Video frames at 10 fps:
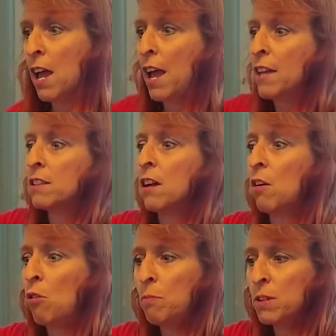and a
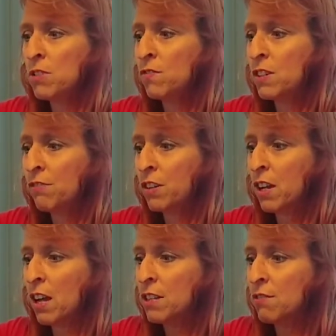whole bunch of different
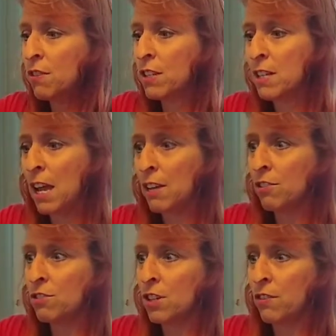kinds of
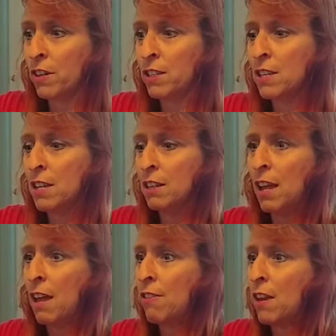containers, even a tin
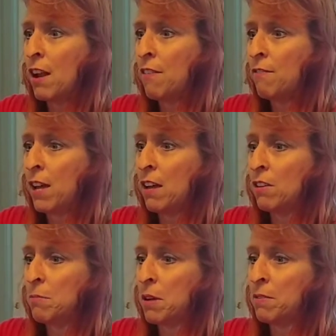can that I
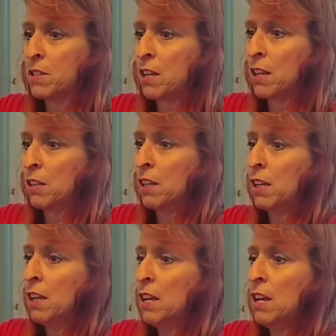found in my
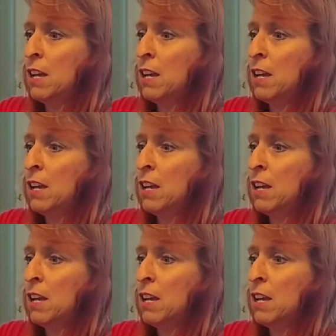recycling,